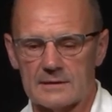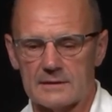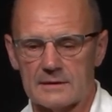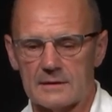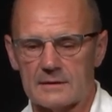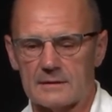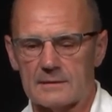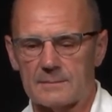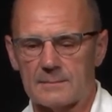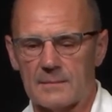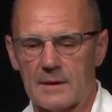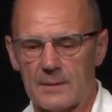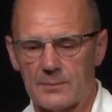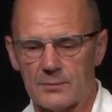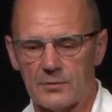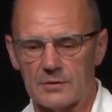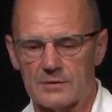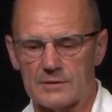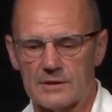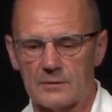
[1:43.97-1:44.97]
that my
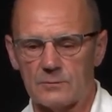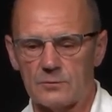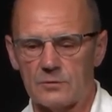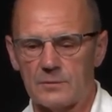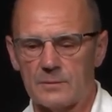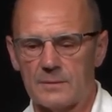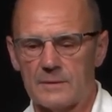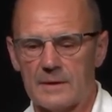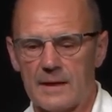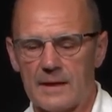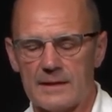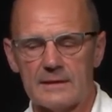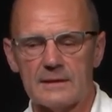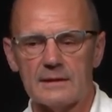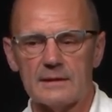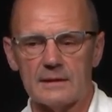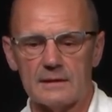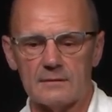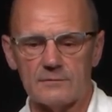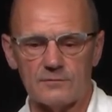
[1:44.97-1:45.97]
project would be ending in